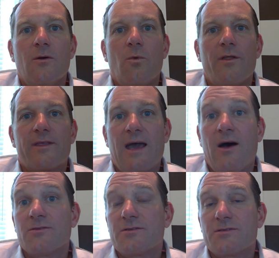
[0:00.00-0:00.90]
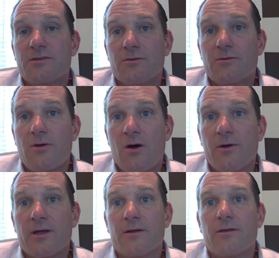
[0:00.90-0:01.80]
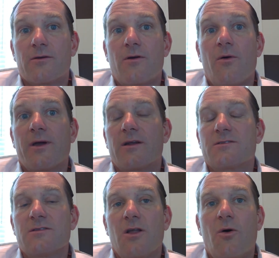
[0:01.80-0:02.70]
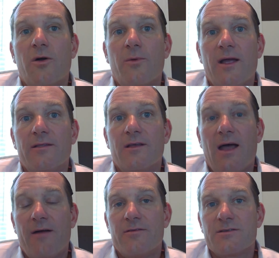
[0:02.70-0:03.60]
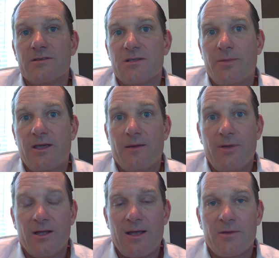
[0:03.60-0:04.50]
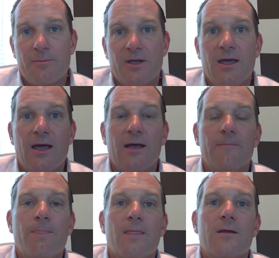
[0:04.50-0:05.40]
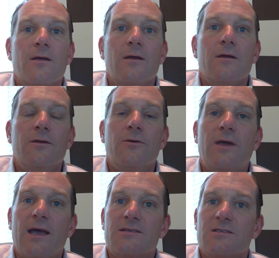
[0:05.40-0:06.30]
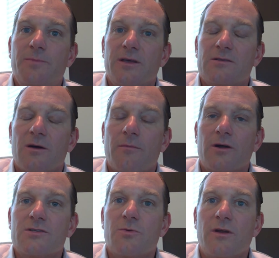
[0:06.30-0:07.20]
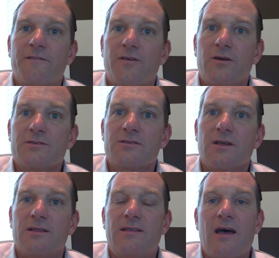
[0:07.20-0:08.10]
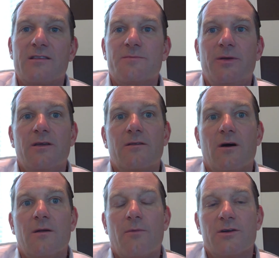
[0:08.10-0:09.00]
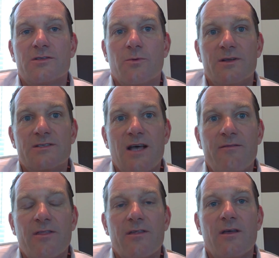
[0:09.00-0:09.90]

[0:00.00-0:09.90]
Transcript: While the counts are still growing, they're growing at a slower rate than ever since the pandemic began. New cases peaked on March 21st and deaths peaked on March 27th,